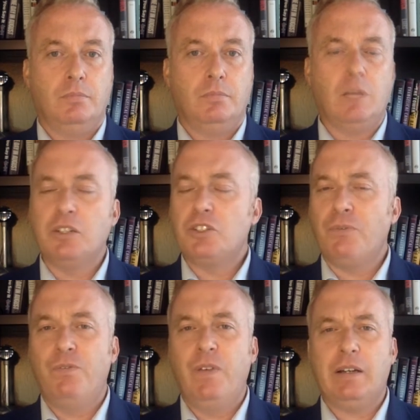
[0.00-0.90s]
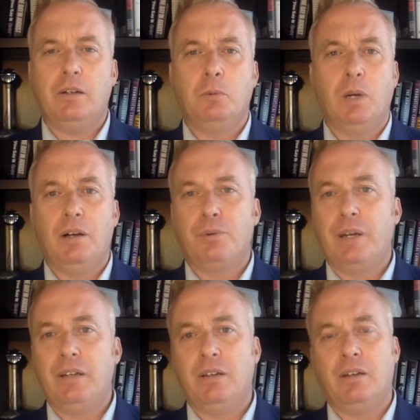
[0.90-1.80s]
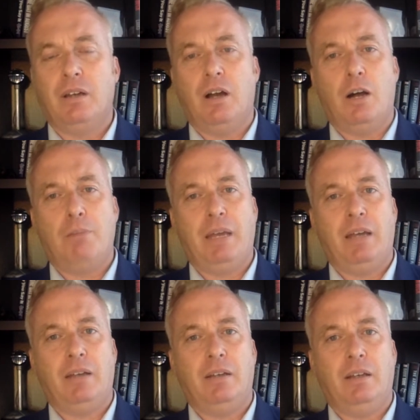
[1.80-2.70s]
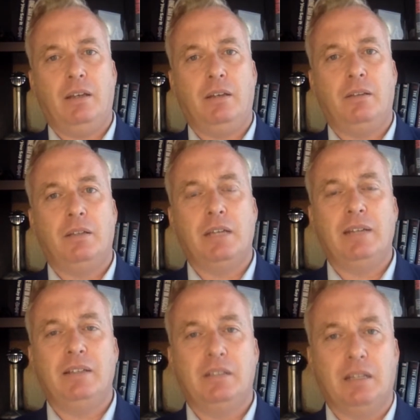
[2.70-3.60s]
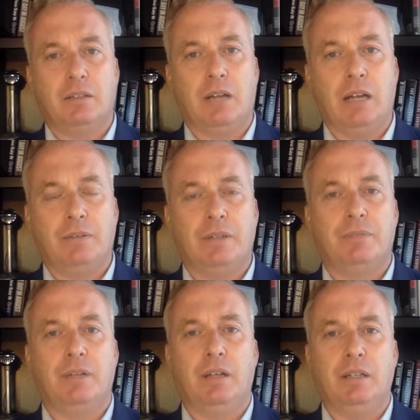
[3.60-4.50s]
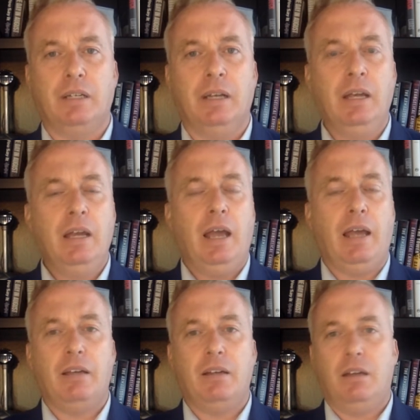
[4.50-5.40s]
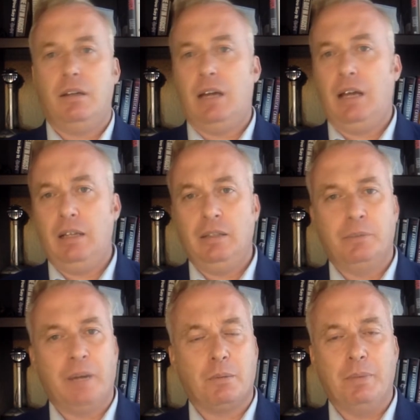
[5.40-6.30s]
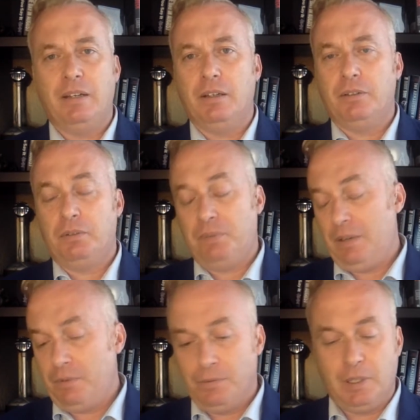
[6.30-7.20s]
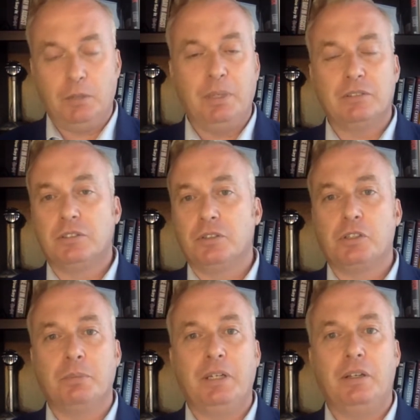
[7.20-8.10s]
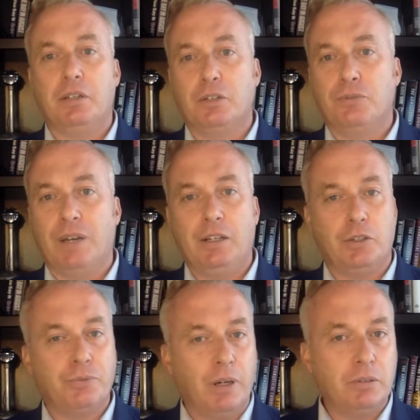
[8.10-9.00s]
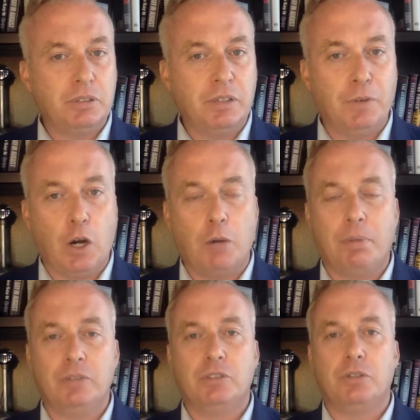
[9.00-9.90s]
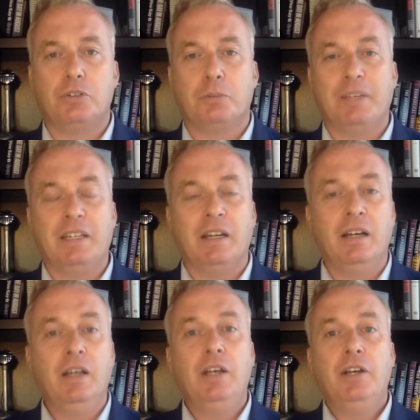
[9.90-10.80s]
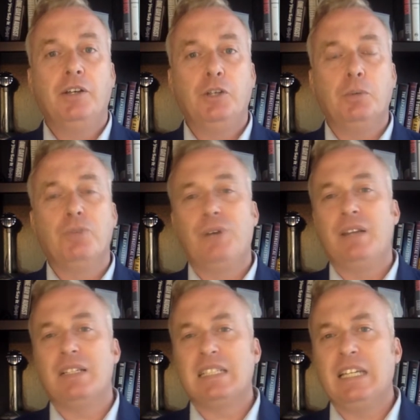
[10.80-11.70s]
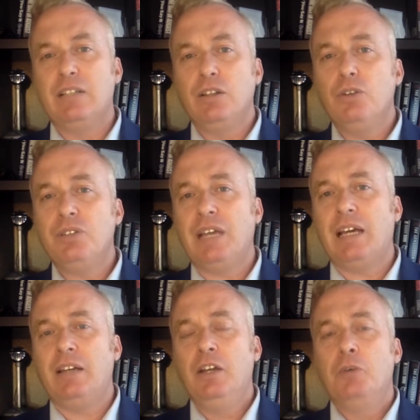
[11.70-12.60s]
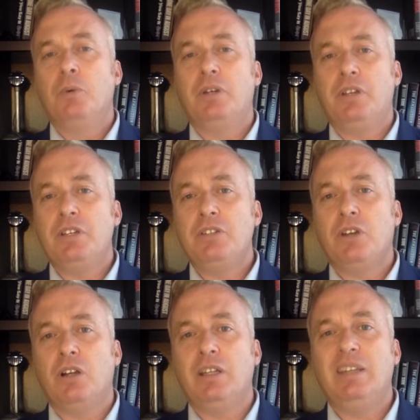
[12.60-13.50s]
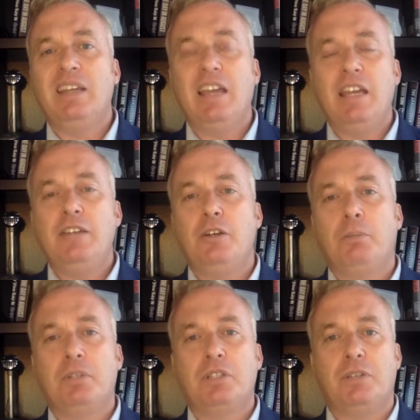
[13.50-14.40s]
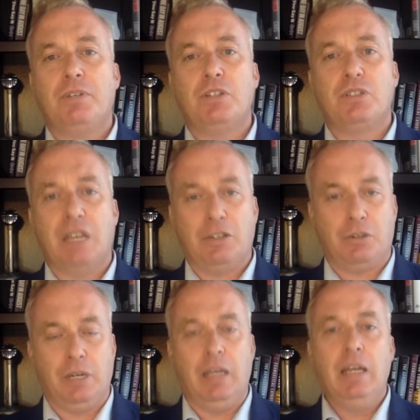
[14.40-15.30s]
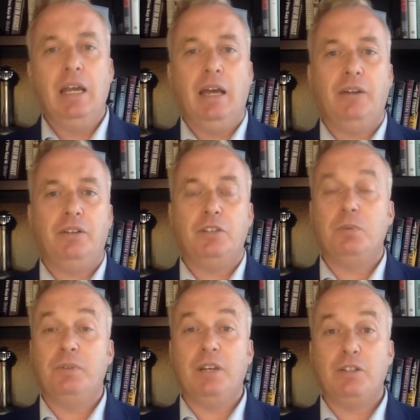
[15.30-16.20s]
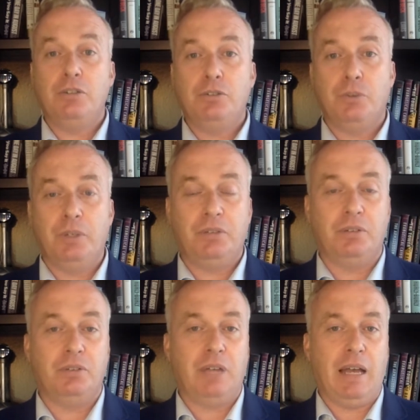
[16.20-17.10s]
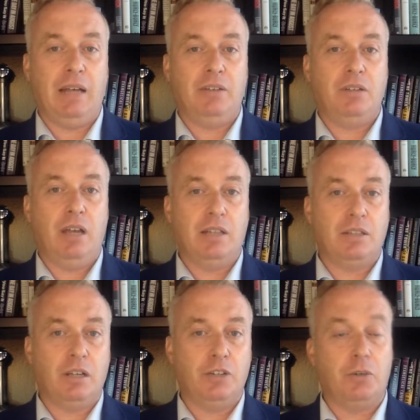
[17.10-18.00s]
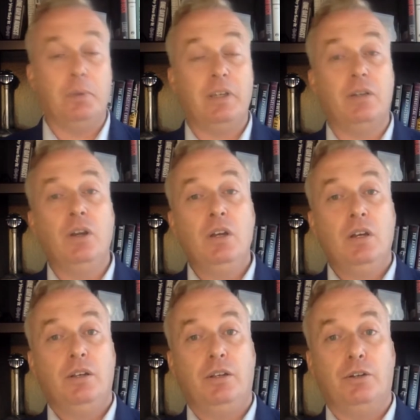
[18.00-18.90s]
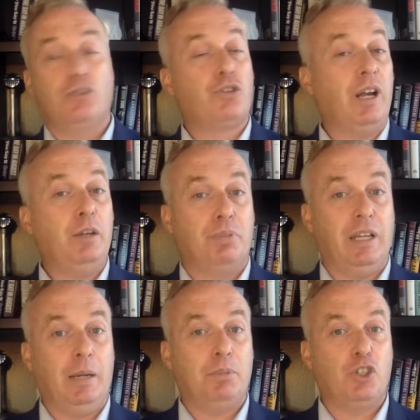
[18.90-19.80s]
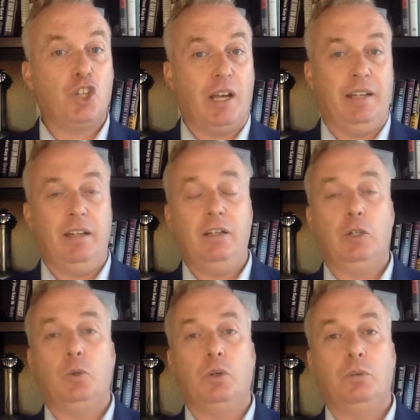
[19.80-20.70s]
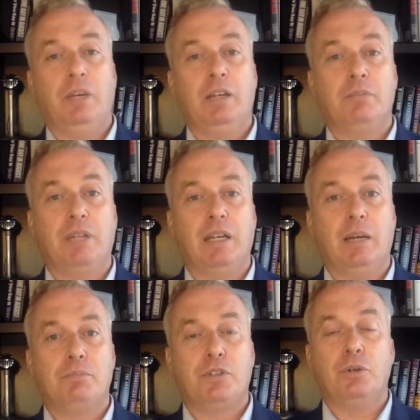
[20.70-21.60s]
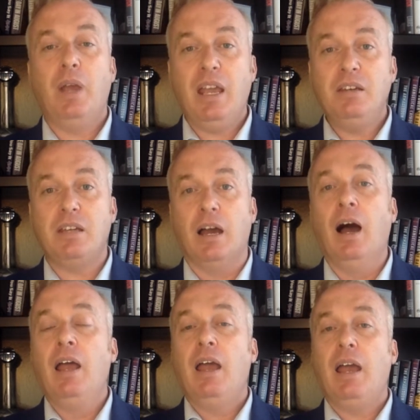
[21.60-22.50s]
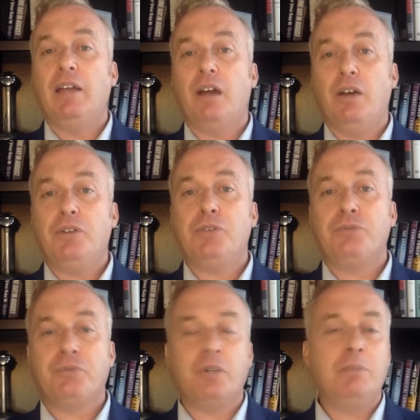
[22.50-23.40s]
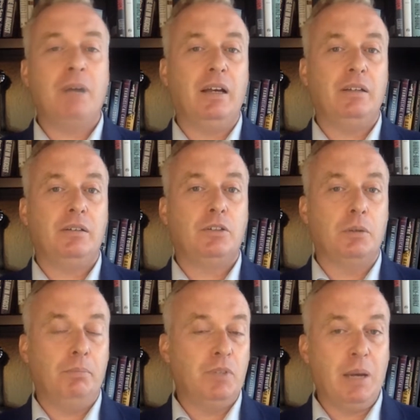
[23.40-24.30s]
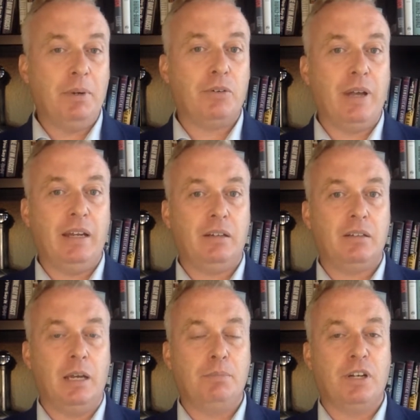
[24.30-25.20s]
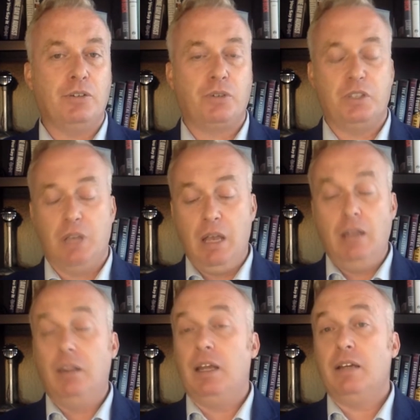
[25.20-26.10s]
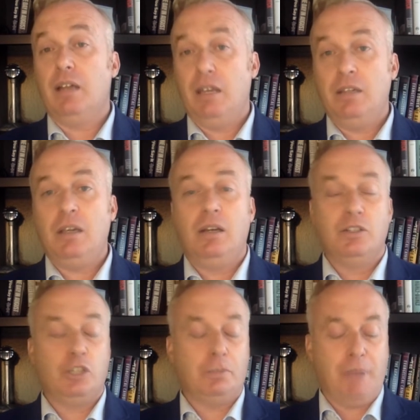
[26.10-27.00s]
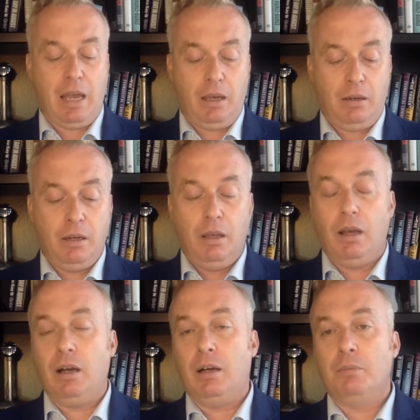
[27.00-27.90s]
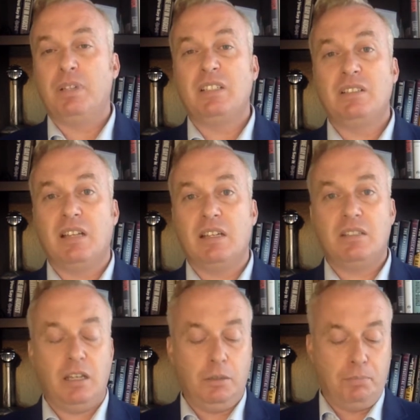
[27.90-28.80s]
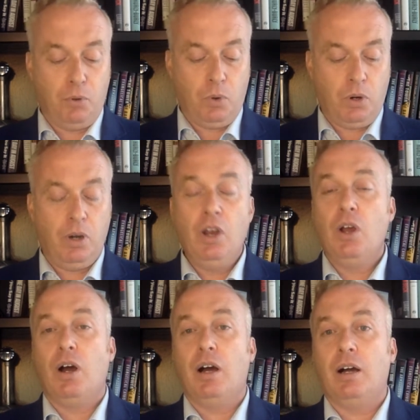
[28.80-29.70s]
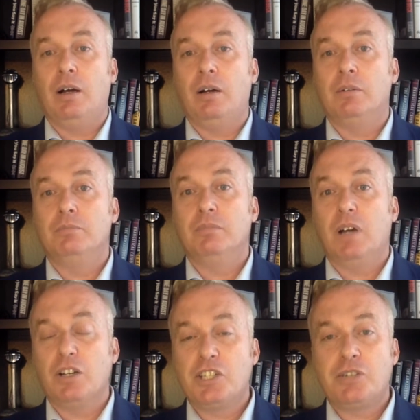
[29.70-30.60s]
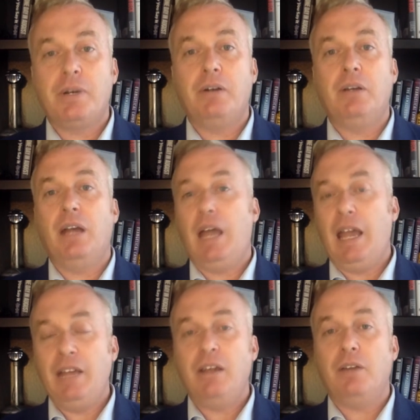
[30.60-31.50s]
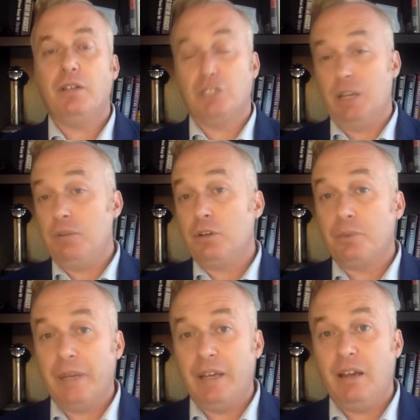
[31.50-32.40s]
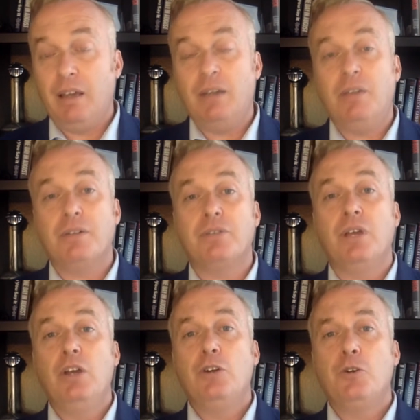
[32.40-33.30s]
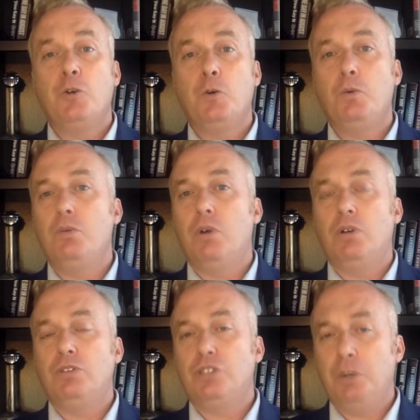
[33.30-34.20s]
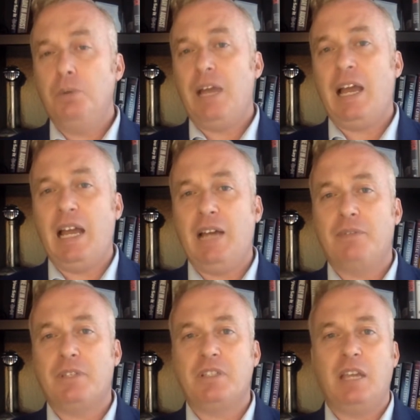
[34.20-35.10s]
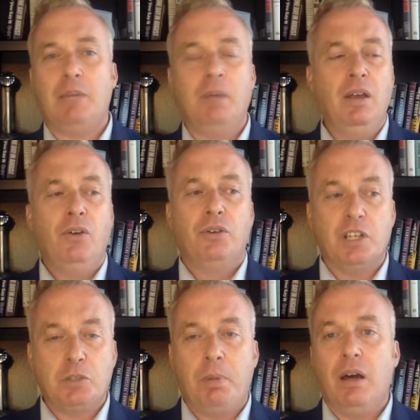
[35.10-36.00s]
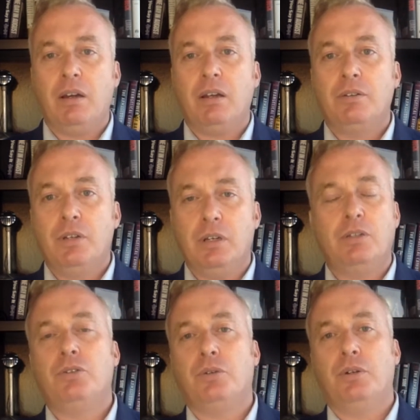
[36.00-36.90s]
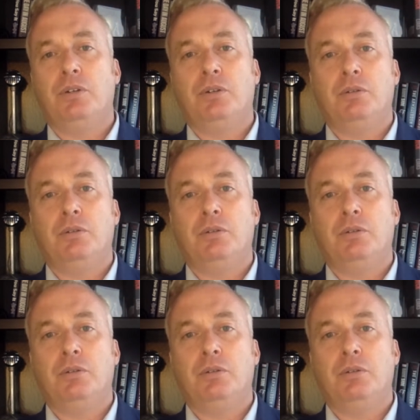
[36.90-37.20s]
There's a very well-written op-ed in the Daily Telegraph out of London, and I highly recommend it. If you follow me on social media, you can find it, or follow Stephen Harper on social media, you will find this. And he looks at what he's calling the Indo-Pacific century. And he says, we've got two choices as a country. We can, you know, try and play up to China, or we can play up to India and other free-minded, democratic type countries like India, Japan, places like Singapore, Australia, and South Korea and others who don't have the same despotic, dictatorial